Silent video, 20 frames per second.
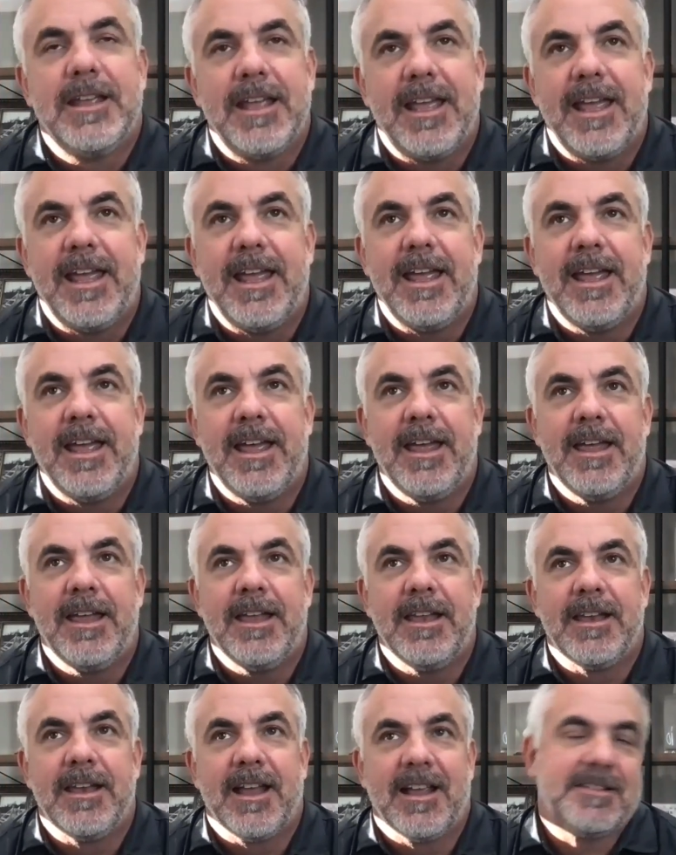
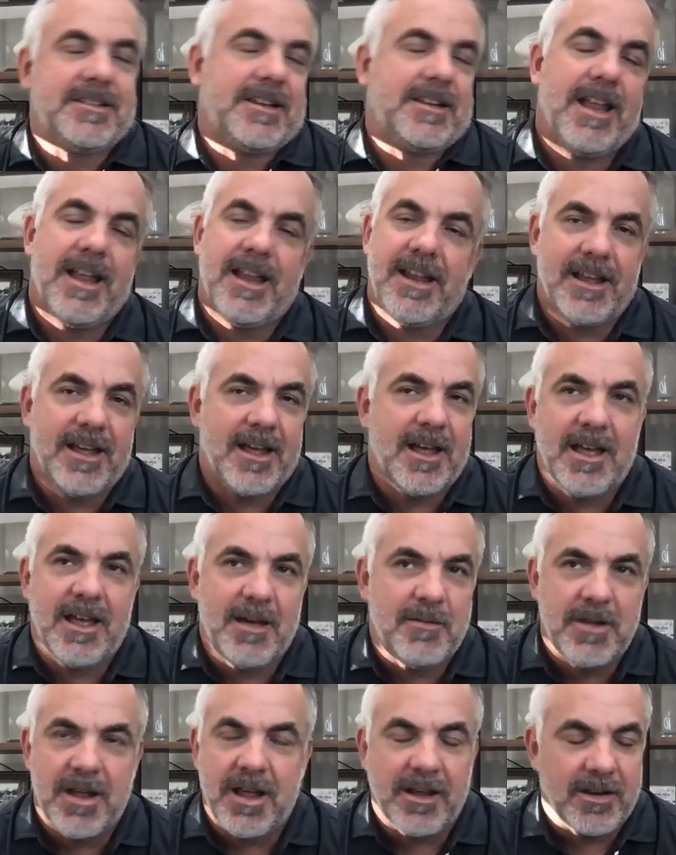And I said, hey,
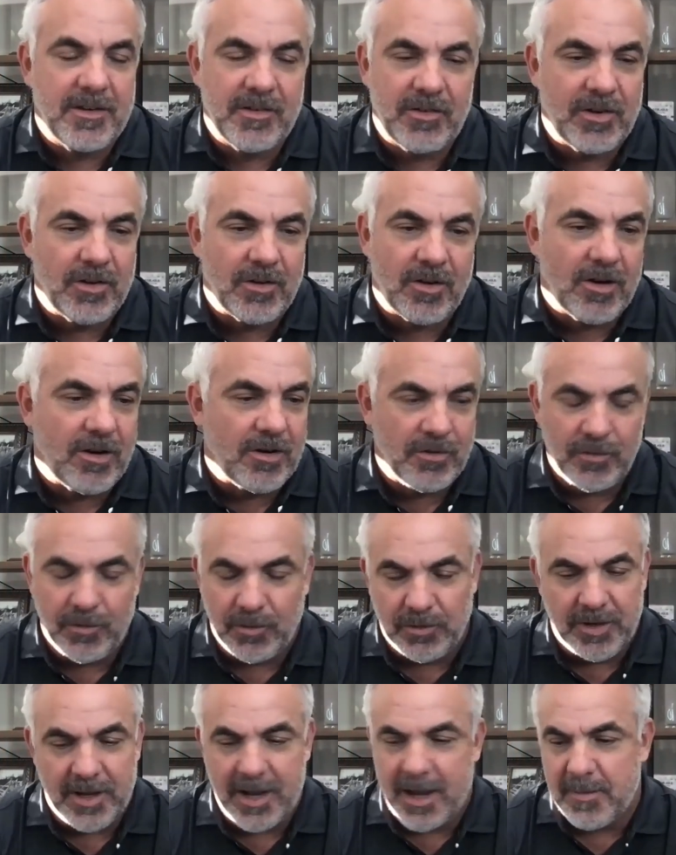I'm not going to sell cars
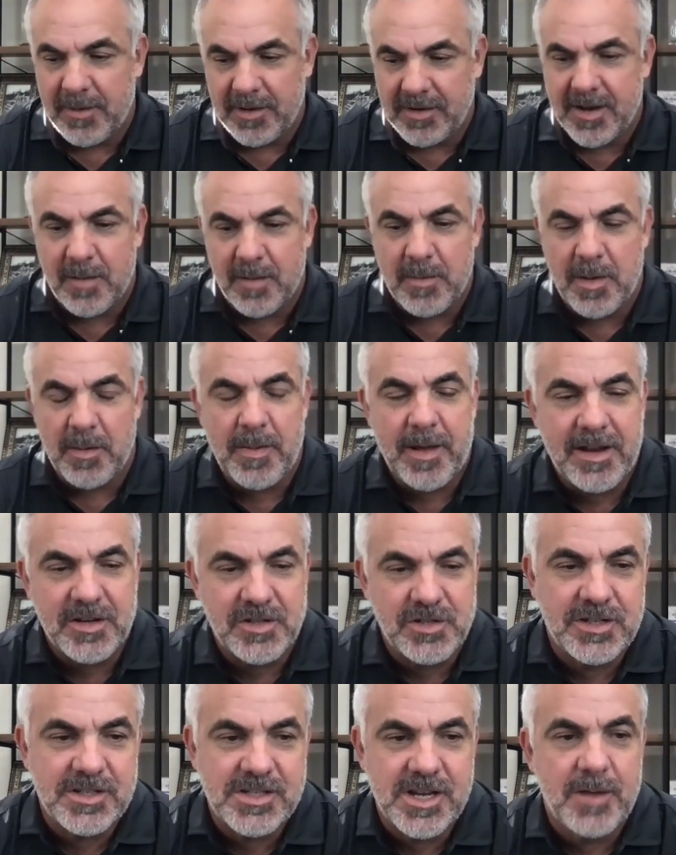full-time. That's not my
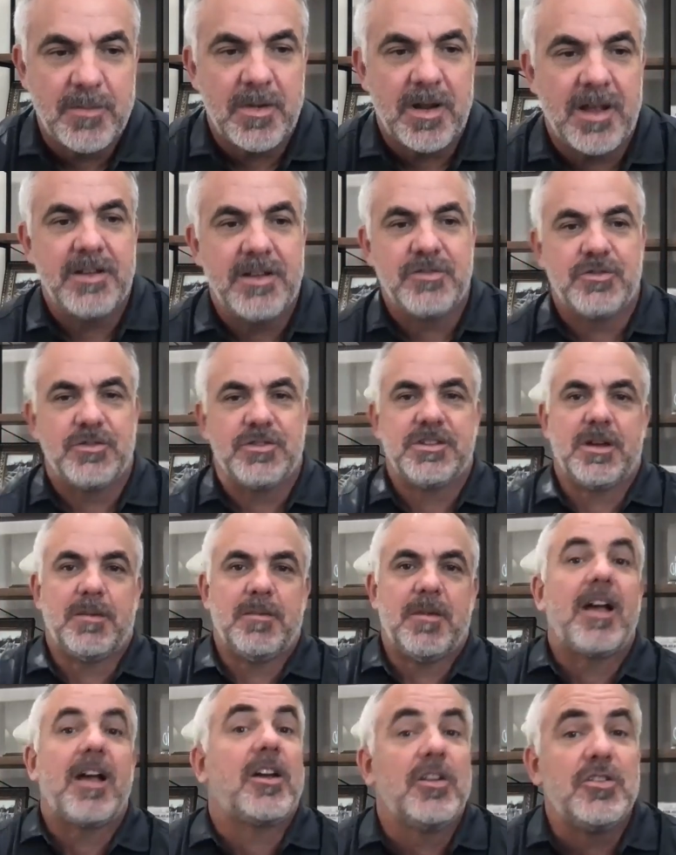passion. That's not my interest. I'm
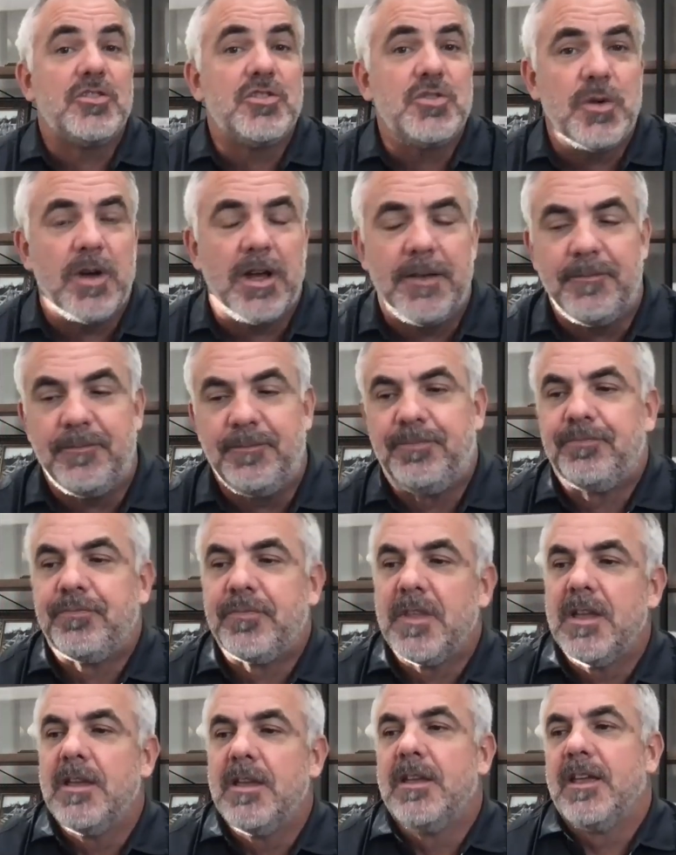not going to do it.
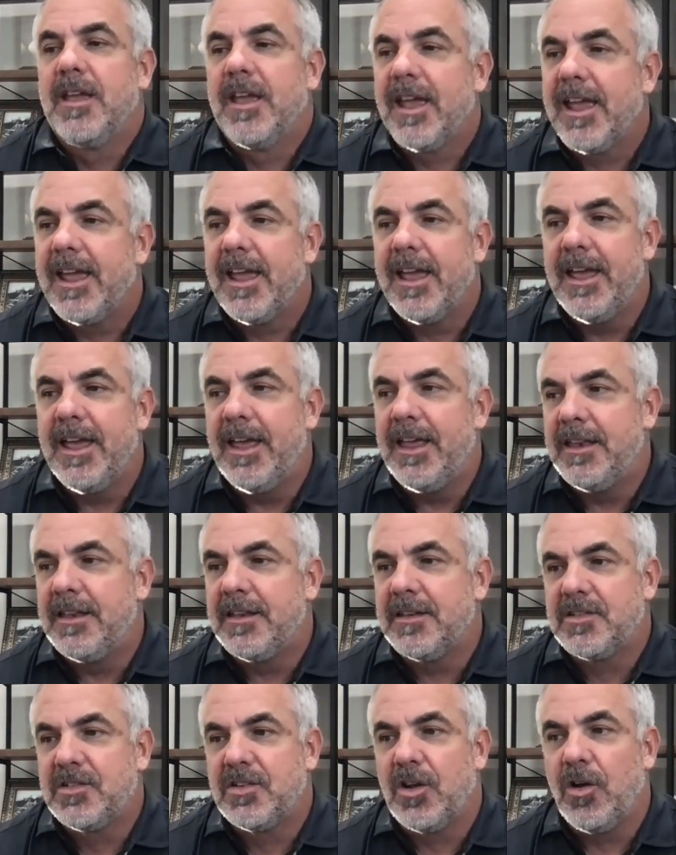
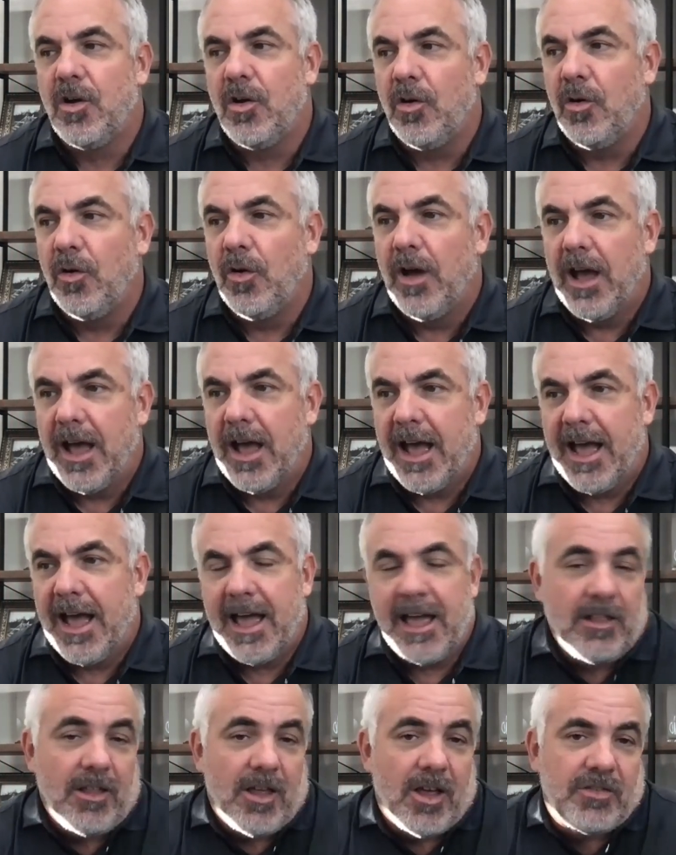And so
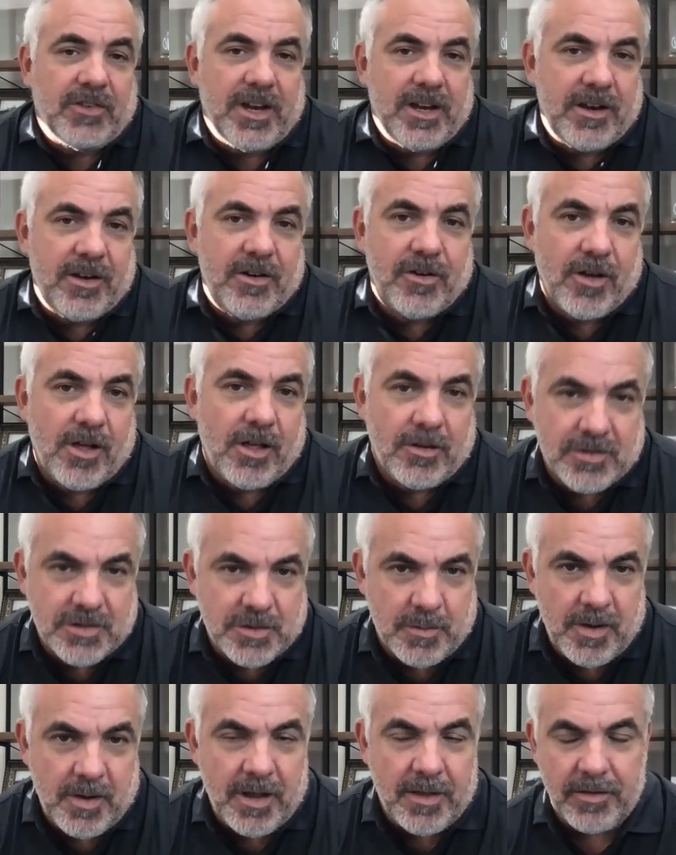I lost $800 a
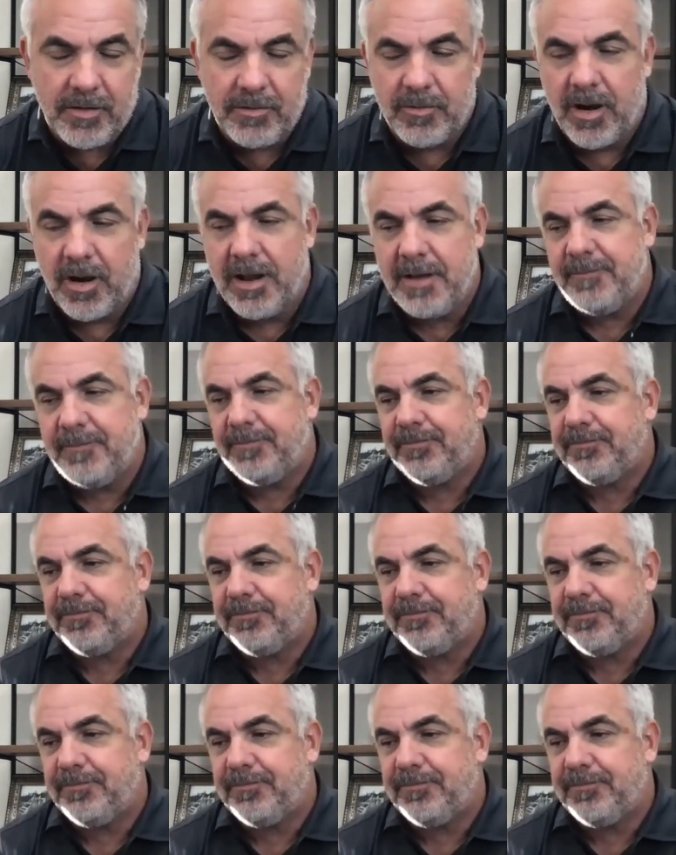month, right?